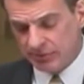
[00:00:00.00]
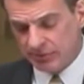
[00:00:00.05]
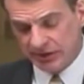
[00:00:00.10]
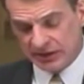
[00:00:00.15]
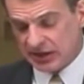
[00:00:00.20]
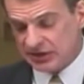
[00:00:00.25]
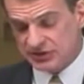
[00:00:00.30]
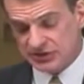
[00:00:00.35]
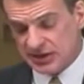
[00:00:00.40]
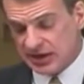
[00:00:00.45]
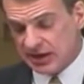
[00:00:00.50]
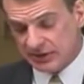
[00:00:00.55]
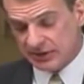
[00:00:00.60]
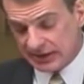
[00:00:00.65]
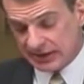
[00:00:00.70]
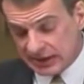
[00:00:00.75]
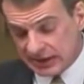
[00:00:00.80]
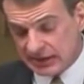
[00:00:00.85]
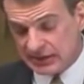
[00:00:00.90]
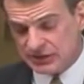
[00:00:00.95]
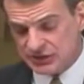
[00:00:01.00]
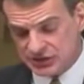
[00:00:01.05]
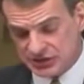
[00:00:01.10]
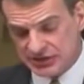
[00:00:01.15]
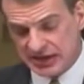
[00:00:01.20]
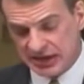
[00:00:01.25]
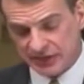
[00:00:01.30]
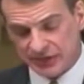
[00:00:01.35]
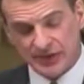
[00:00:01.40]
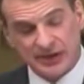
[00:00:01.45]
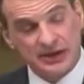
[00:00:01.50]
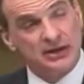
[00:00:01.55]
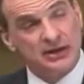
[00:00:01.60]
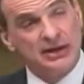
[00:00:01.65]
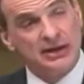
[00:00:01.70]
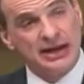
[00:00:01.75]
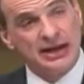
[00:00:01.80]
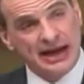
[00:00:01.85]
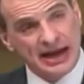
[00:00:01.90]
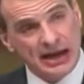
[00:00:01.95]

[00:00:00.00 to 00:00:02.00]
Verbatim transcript: because there is nothing